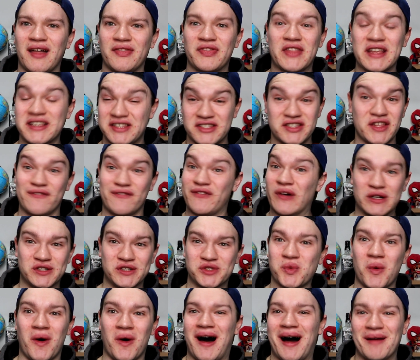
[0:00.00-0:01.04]
This is the
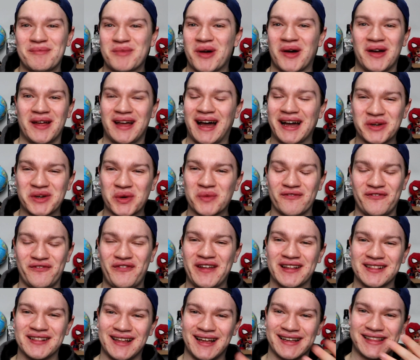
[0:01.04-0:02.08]
first one. I don't
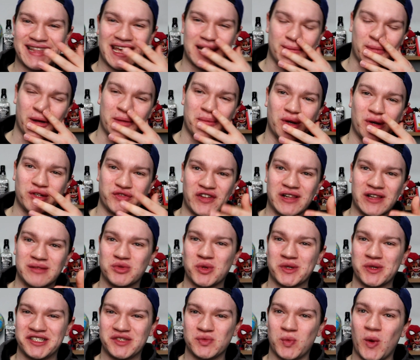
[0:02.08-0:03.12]
feel like that about most
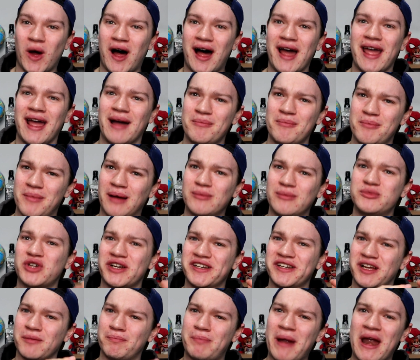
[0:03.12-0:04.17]
films, which is why I'm
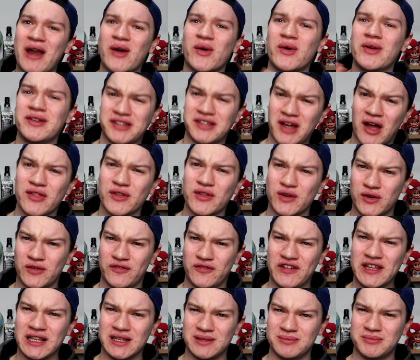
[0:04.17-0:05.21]
trying to compare it to other
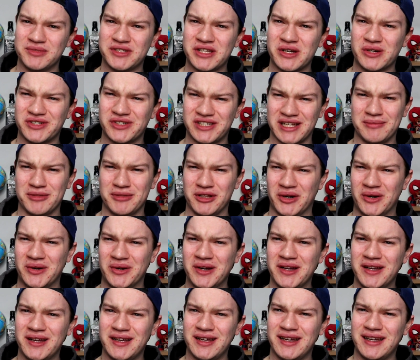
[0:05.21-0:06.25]
films that are similar.
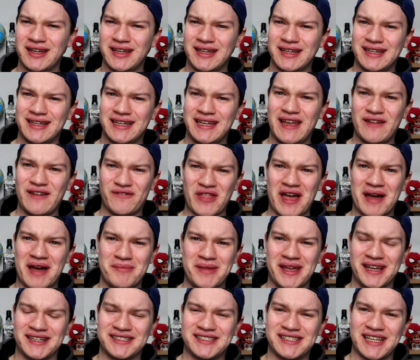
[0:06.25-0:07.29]
If that
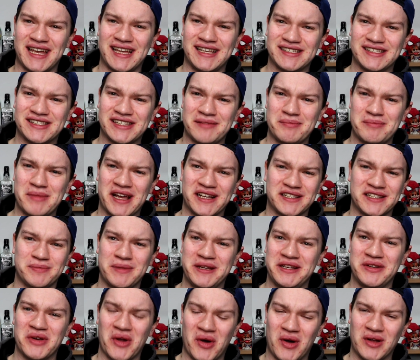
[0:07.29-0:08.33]
makes sense and makes
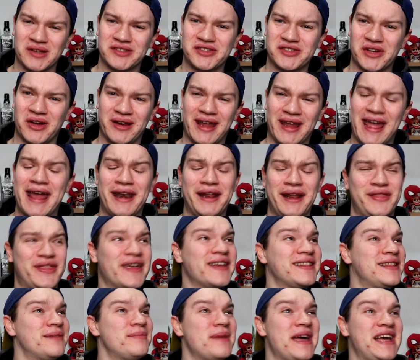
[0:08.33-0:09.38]
me not sound
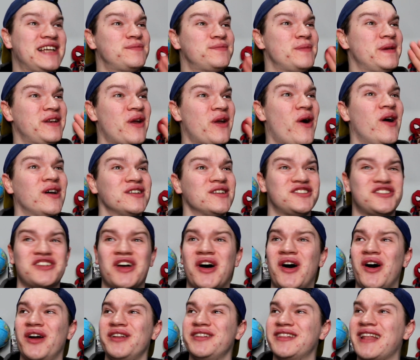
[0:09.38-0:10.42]
anything that makes me not
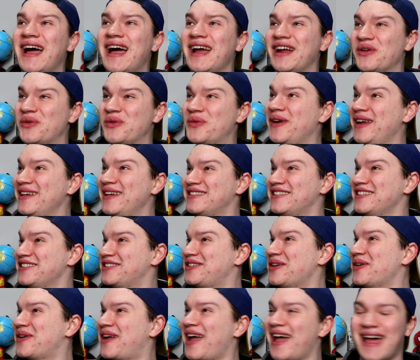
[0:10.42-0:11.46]
sound like a
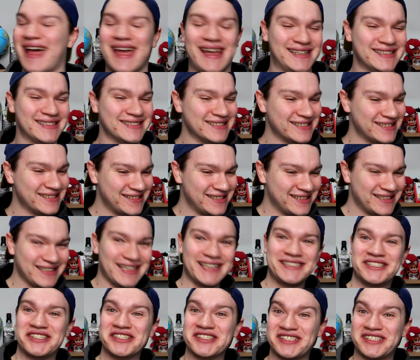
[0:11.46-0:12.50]
racist, okay?
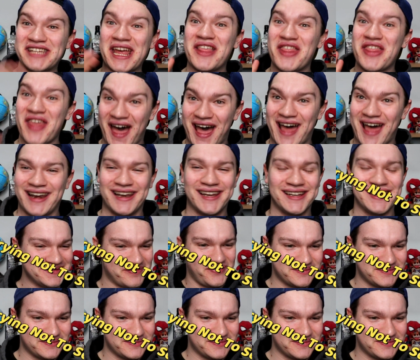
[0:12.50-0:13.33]
Let's just say that.